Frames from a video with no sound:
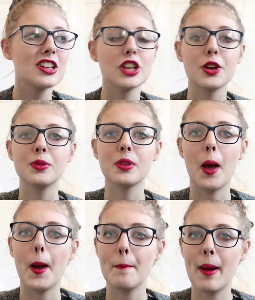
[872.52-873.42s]
So
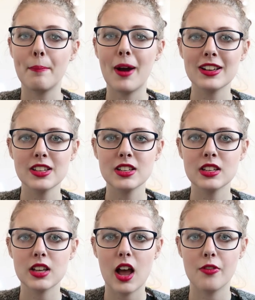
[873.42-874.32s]
my
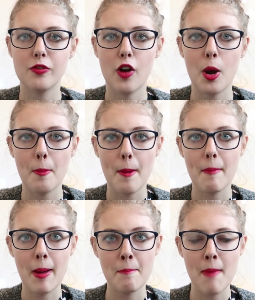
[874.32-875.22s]
presents from
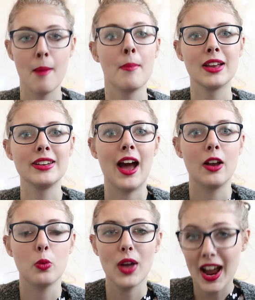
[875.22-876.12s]
my mum and
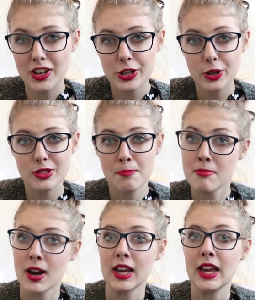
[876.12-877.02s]
dad, we actually got
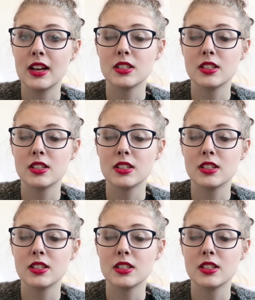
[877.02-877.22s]
some money.